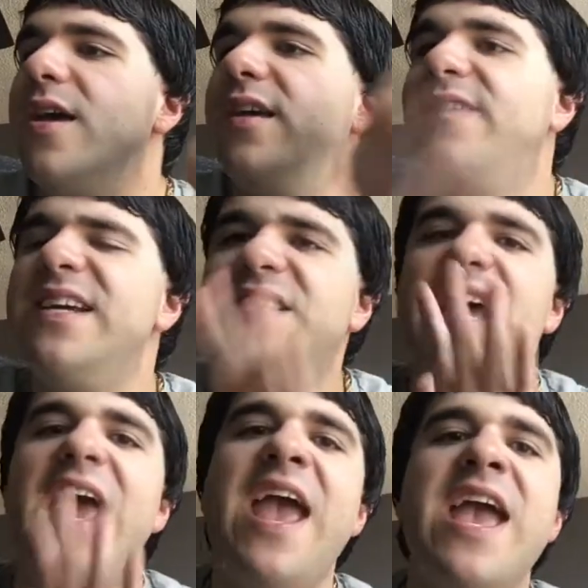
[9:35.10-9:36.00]

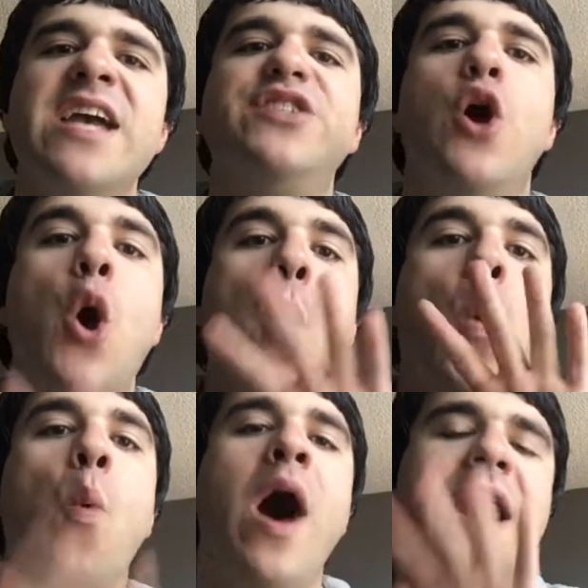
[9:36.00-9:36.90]
This is
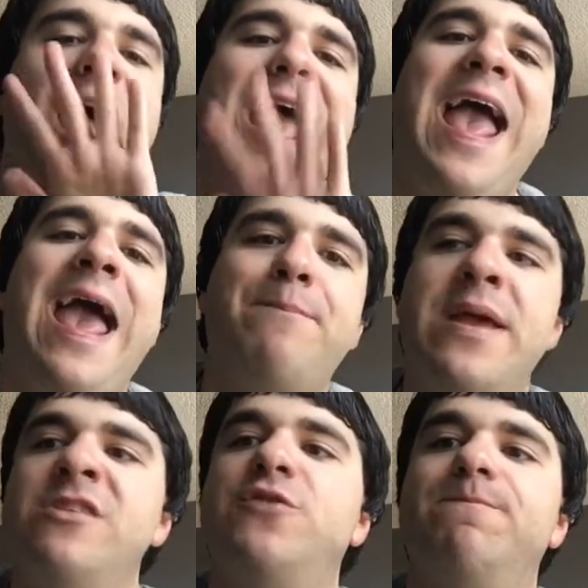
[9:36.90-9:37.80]
what
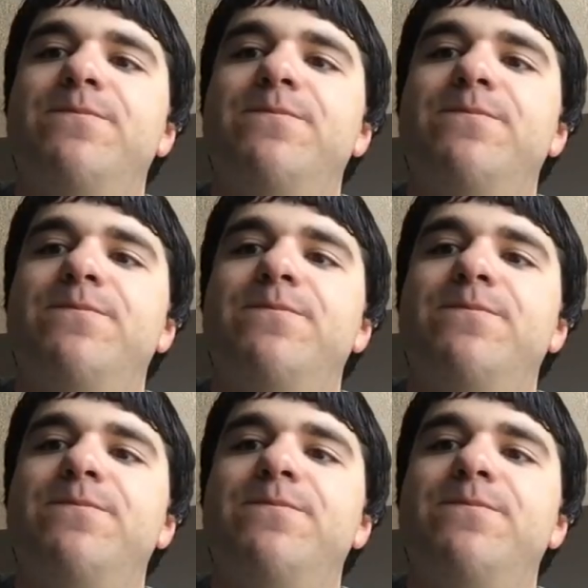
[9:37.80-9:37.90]
happens